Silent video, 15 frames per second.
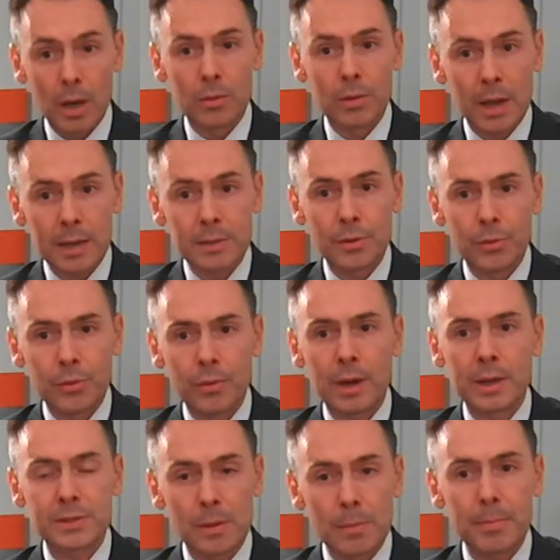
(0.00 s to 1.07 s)
cut and
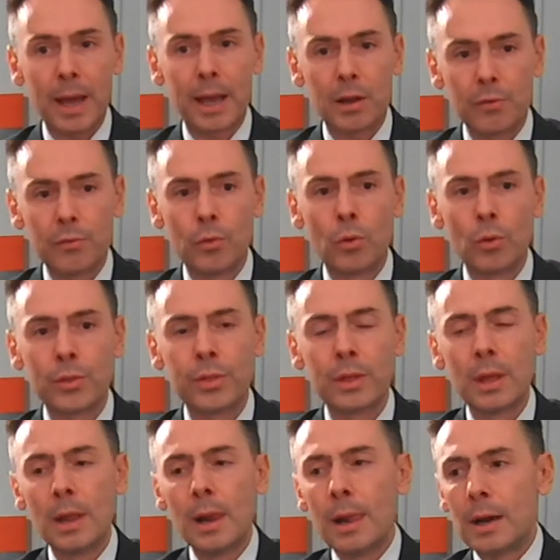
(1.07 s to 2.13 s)
thrust and back and forth.
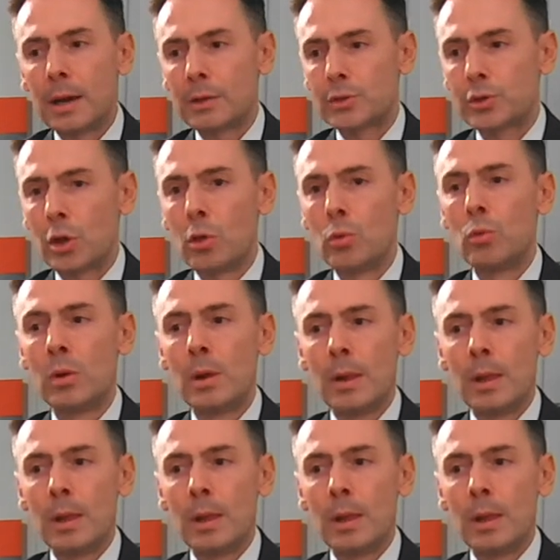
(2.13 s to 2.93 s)
So